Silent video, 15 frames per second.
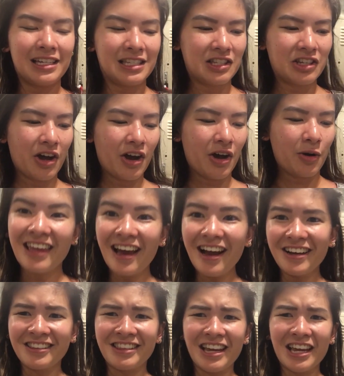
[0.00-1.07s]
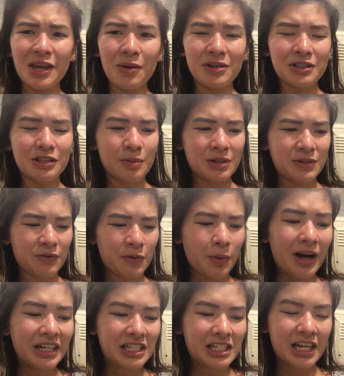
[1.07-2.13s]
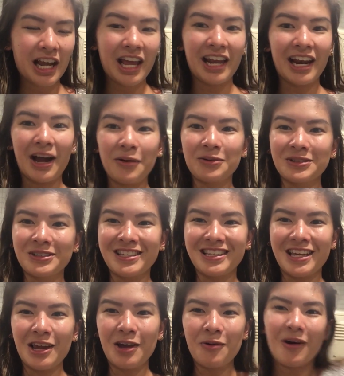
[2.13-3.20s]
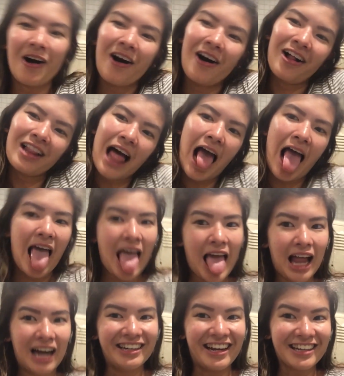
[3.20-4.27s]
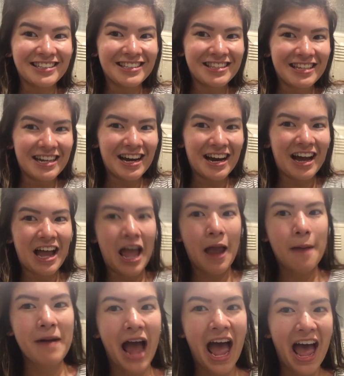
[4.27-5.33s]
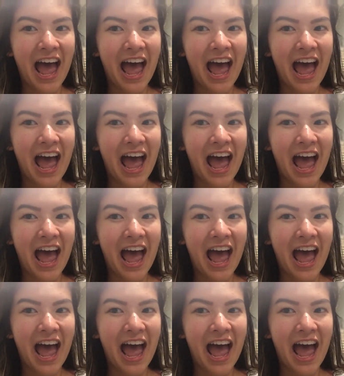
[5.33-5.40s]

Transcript: So yeah, thank you all so much for watching, and I will see you all next time.